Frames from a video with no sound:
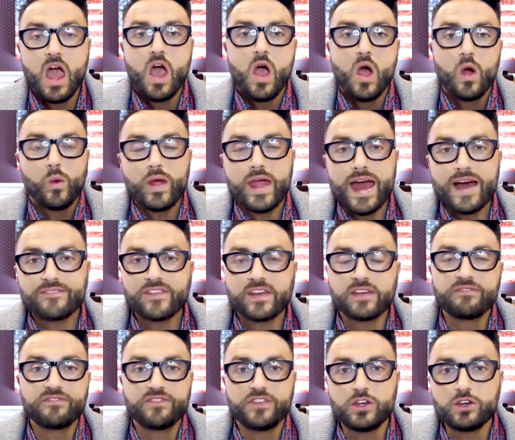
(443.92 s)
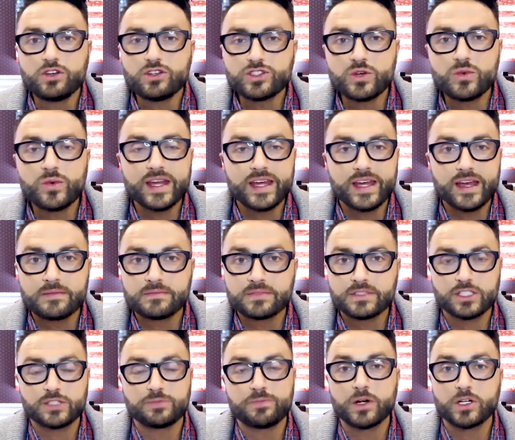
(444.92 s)
We have confusion when it comes to
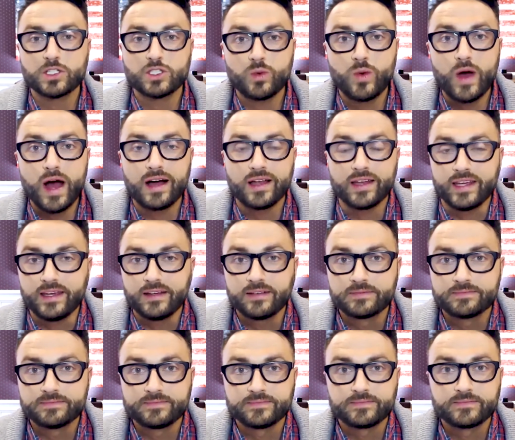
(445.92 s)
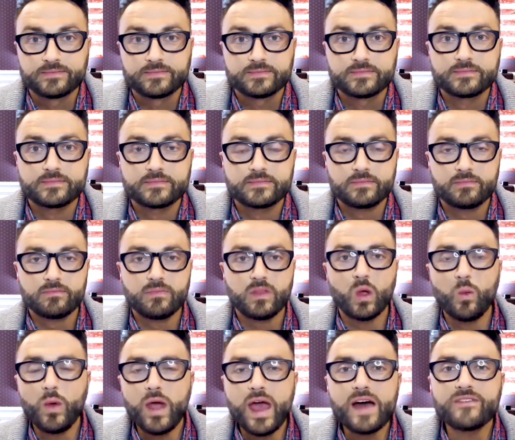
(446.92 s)
spirituality.
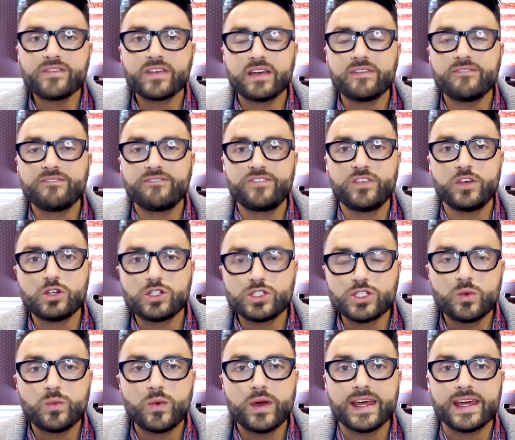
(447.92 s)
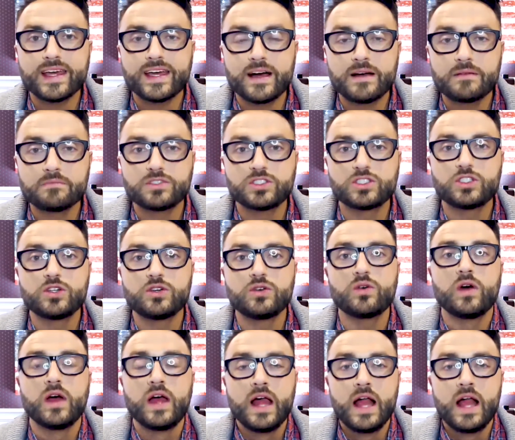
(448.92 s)
We have confusion when it comes to